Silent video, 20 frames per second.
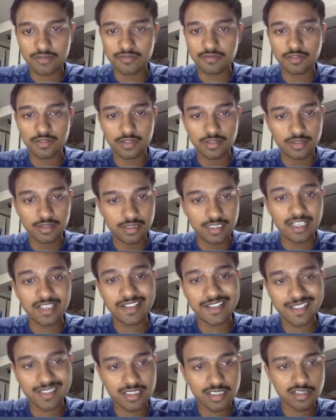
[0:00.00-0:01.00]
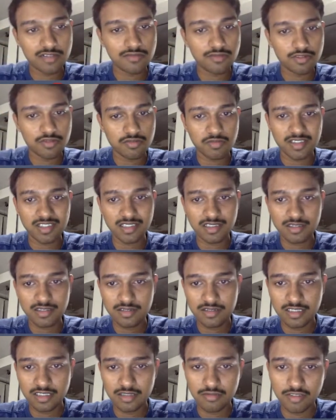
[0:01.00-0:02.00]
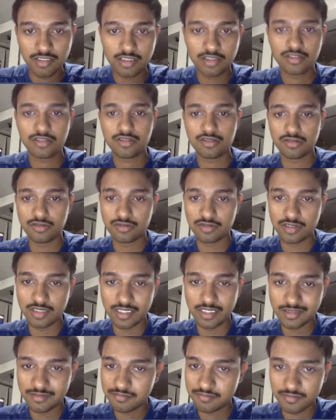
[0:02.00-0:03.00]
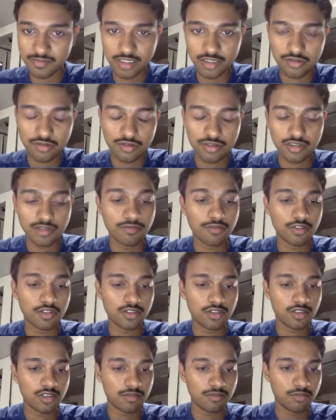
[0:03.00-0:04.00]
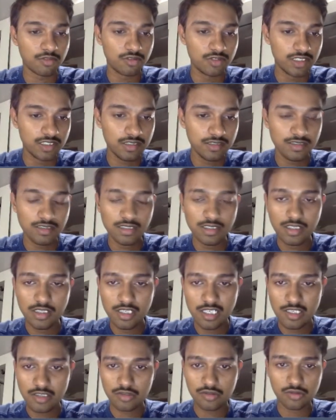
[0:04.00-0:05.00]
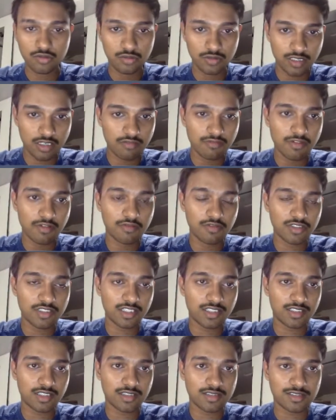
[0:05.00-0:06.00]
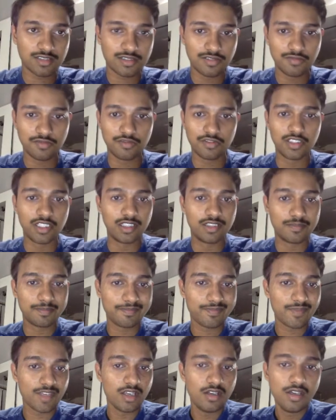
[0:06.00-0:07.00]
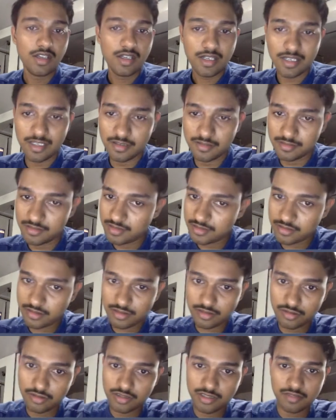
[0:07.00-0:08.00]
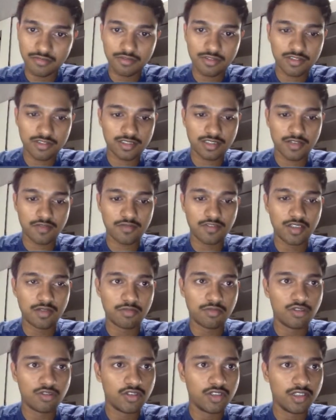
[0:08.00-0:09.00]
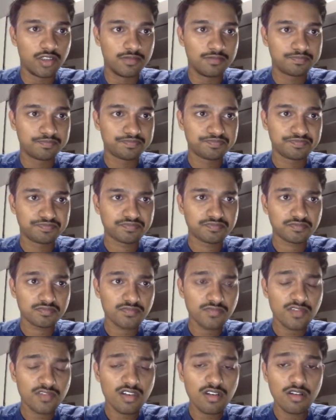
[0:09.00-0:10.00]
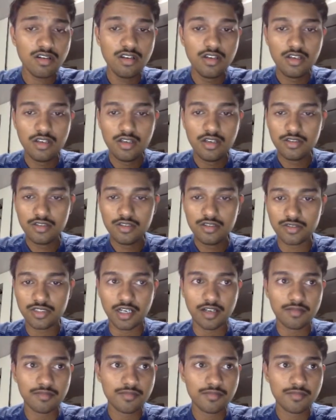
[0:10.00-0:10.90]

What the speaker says: For that test case was missing. That's why it shows like this question was not uploaded. So now we have to check test cases for that. And this question was successfully uploaded. So yeah.